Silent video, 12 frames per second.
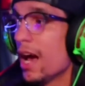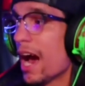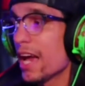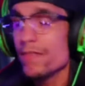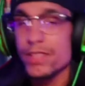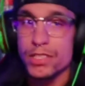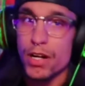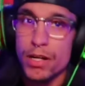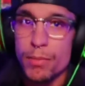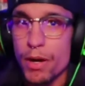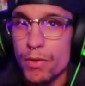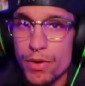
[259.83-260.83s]
I even started
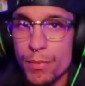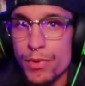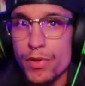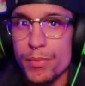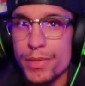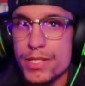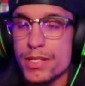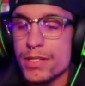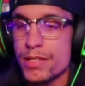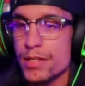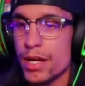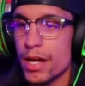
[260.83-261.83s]
my own computer
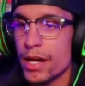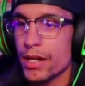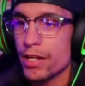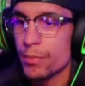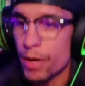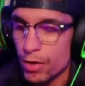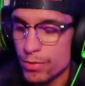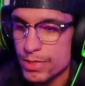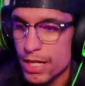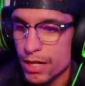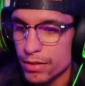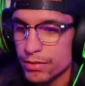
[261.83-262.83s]
business here in my
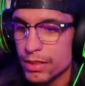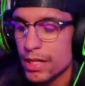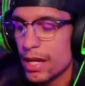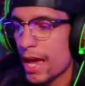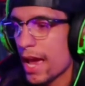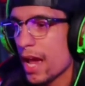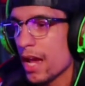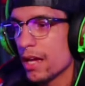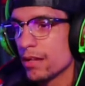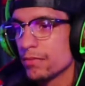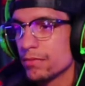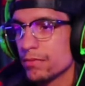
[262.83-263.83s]
hometown and